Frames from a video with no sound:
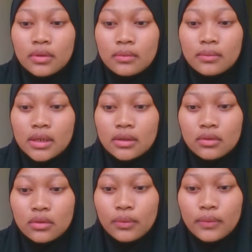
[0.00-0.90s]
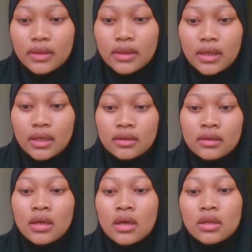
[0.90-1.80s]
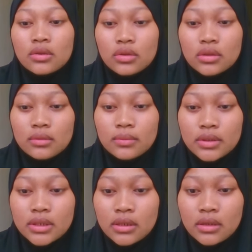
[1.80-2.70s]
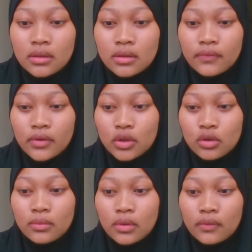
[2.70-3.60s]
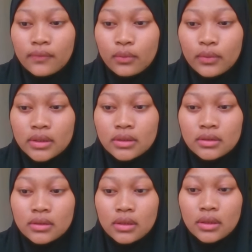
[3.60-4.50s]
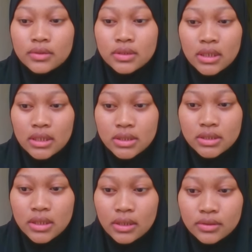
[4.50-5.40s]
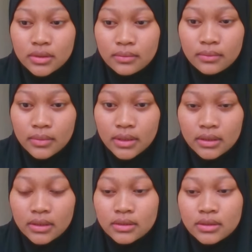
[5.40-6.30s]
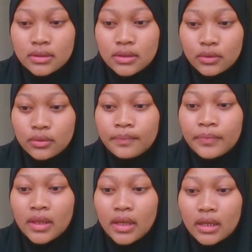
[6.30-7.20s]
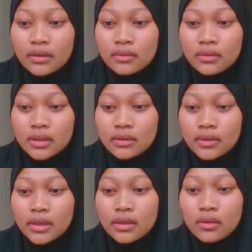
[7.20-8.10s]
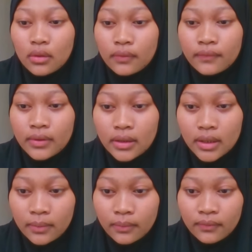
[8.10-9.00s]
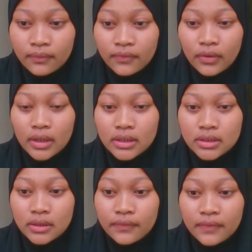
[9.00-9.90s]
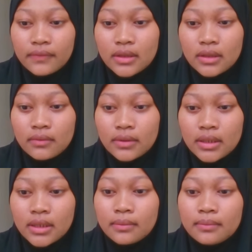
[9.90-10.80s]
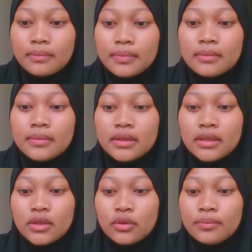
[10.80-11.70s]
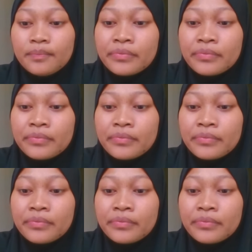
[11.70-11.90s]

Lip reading: bungalow with an total building volume of 1,600 meter cube and a rate of Rm 450 ringgit per meter cube,